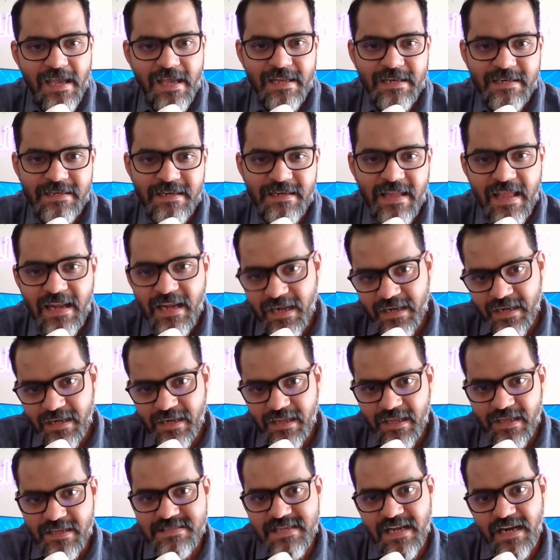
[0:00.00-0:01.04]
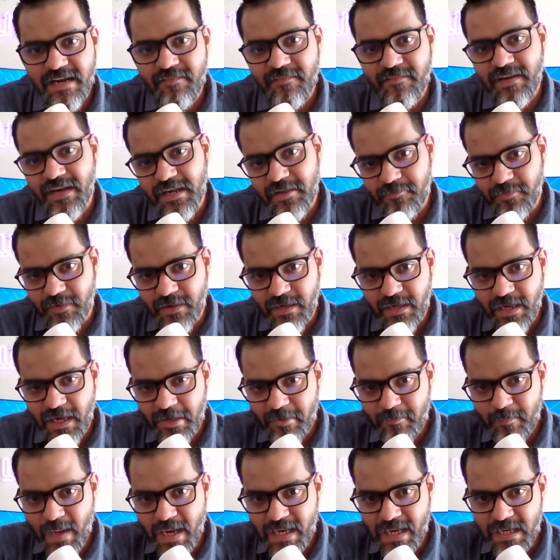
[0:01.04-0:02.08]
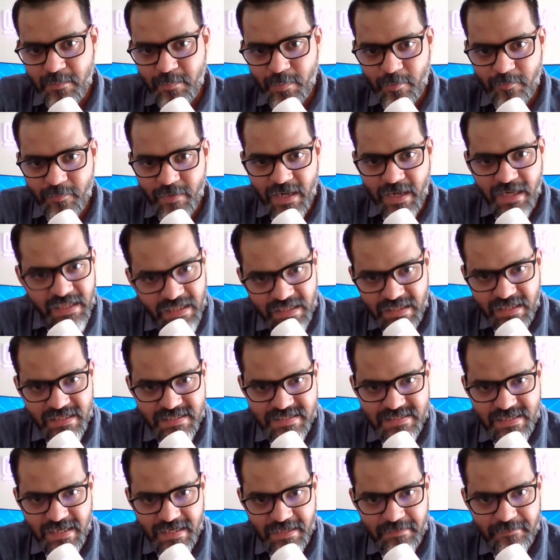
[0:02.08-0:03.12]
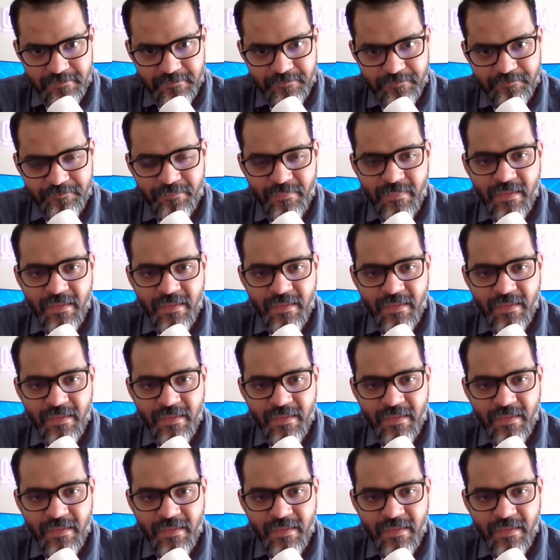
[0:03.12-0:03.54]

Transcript: and daily drinkers had a very different kind of bacterial profile in the intestine.